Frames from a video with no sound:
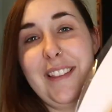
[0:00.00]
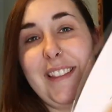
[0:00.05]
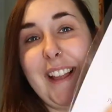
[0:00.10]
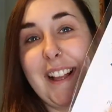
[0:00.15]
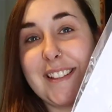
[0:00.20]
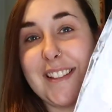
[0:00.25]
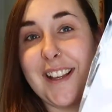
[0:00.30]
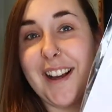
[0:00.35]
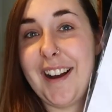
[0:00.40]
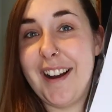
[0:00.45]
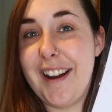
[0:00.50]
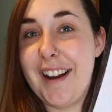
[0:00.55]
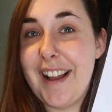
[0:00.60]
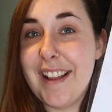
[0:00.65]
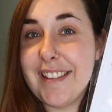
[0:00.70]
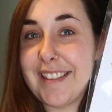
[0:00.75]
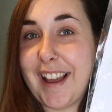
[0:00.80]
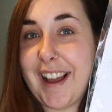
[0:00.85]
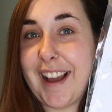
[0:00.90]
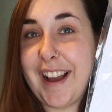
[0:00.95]
and that's our
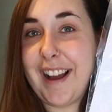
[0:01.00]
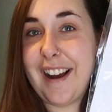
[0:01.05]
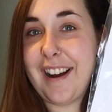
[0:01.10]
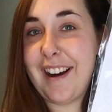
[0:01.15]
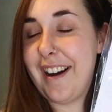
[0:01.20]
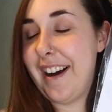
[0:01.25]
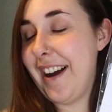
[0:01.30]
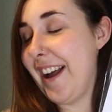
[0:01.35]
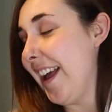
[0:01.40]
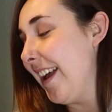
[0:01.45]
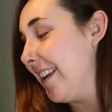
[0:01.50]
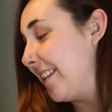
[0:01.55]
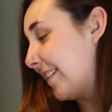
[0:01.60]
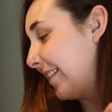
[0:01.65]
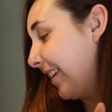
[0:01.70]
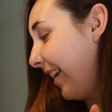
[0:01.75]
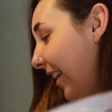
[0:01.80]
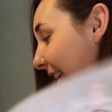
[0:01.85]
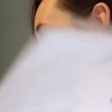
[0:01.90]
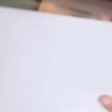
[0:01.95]

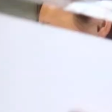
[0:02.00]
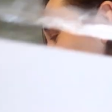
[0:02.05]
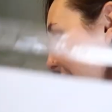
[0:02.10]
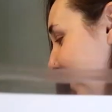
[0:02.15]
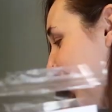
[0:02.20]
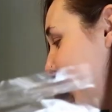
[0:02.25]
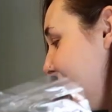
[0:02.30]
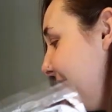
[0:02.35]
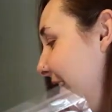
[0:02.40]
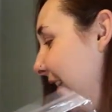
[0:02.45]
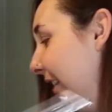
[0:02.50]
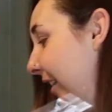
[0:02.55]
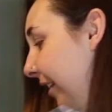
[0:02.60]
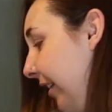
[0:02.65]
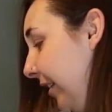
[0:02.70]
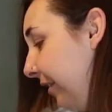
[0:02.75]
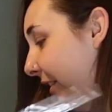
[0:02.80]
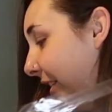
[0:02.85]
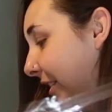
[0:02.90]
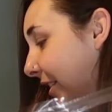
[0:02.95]
hairstyles,
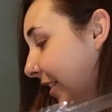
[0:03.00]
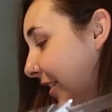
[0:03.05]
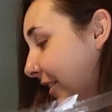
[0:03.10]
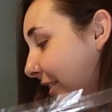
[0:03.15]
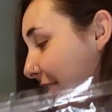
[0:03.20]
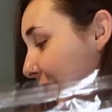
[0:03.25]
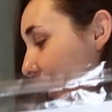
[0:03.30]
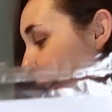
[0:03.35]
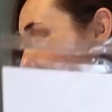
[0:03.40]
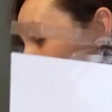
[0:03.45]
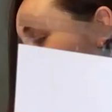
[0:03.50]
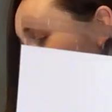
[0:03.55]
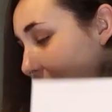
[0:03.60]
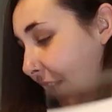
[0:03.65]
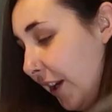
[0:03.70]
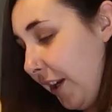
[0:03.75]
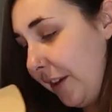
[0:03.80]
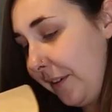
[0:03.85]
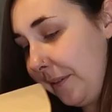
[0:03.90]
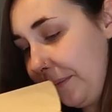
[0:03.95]
which is so
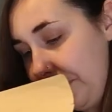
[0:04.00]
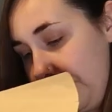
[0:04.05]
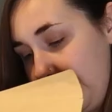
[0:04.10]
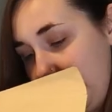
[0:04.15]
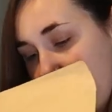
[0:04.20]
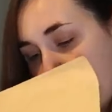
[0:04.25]
cute.